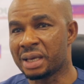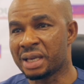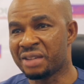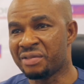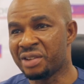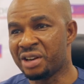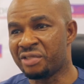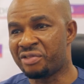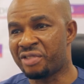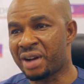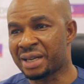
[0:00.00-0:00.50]

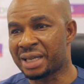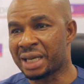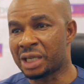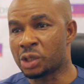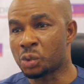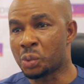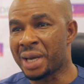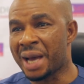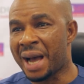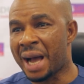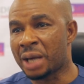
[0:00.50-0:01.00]
Given the fact that
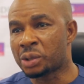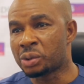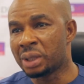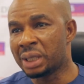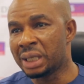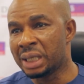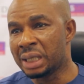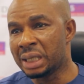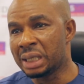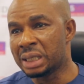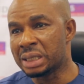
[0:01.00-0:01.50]
we
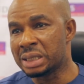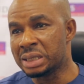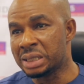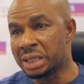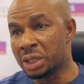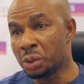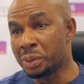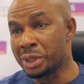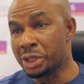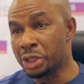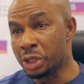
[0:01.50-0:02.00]
actually
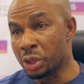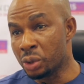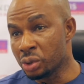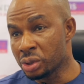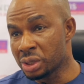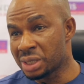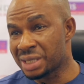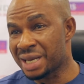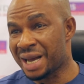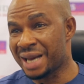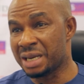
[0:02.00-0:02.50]
deal with
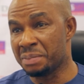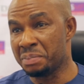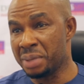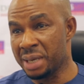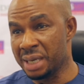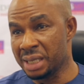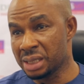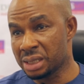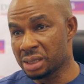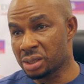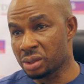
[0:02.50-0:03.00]
those at the
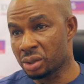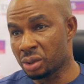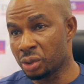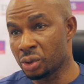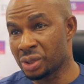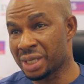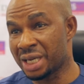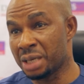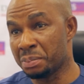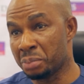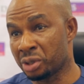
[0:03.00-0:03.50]
base or
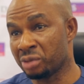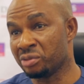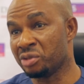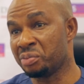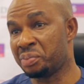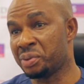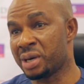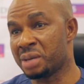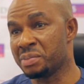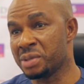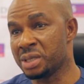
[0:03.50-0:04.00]
those at the bottom of the
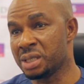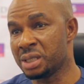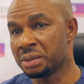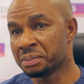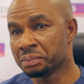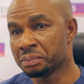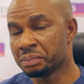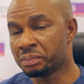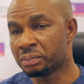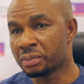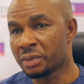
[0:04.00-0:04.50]
pyramid,
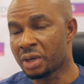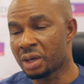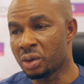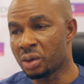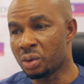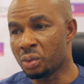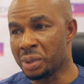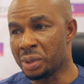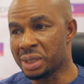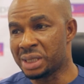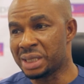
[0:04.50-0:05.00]

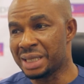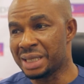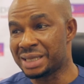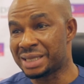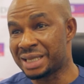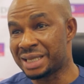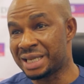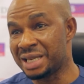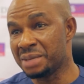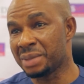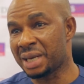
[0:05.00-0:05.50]
with a
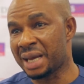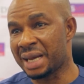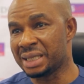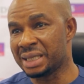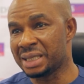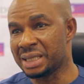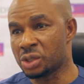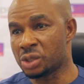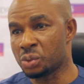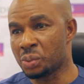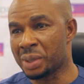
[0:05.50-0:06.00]
scheme like
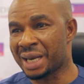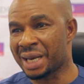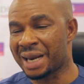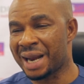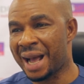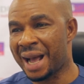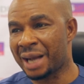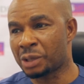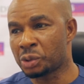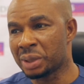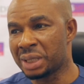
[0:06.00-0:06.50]
this, we can
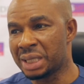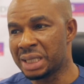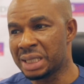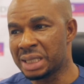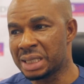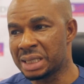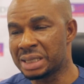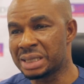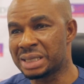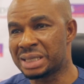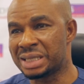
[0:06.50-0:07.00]

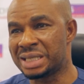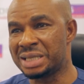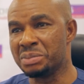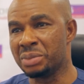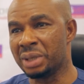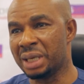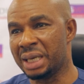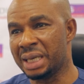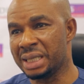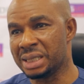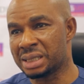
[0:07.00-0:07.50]
actually
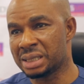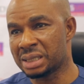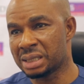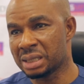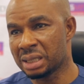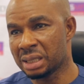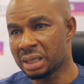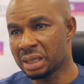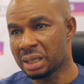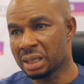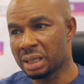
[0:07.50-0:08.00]
stimulate
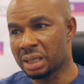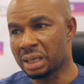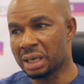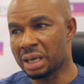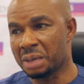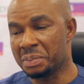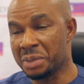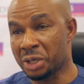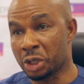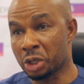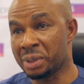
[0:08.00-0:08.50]

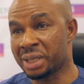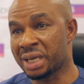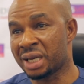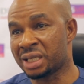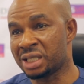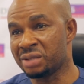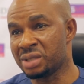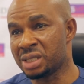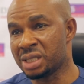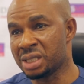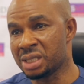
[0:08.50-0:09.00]
economic
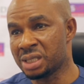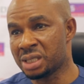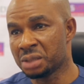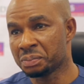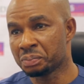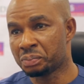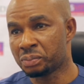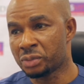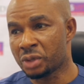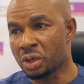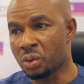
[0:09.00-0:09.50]
activities.
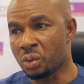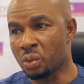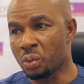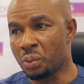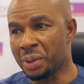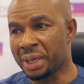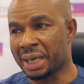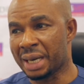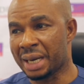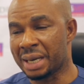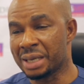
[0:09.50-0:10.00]

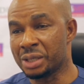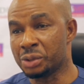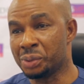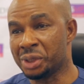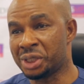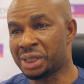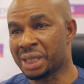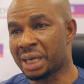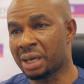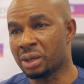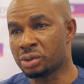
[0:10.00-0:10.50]
We can
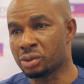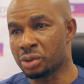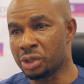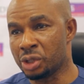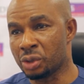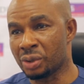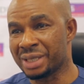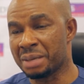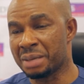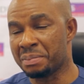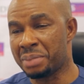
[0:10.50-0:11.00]
reach out to the
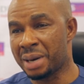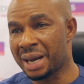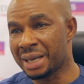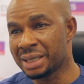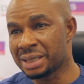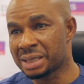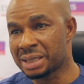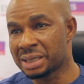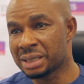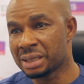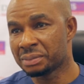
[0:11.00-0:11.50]

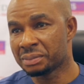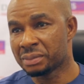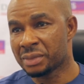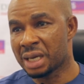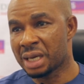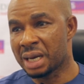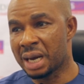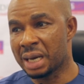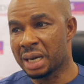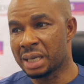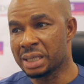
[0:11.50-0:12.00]
underbanked
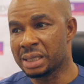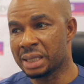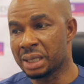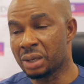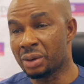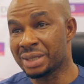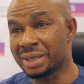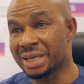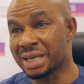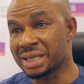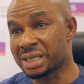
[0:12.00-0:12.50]
and
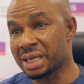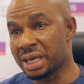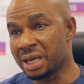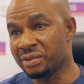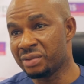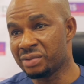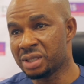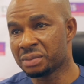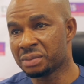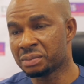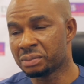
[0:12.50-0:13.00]

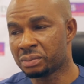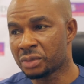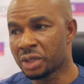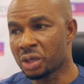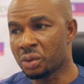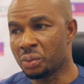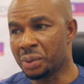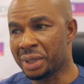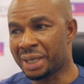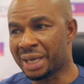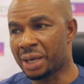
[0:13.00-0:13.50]
underserved.
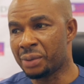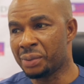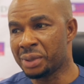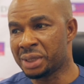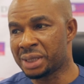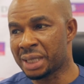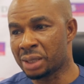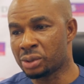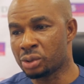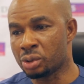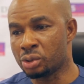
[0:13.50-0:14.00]
We can
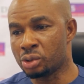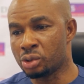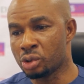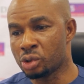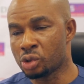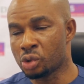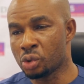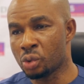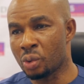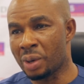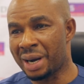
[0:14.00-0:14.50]
reach out to
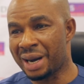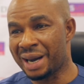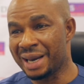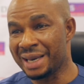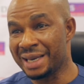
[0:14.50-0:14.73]
those who are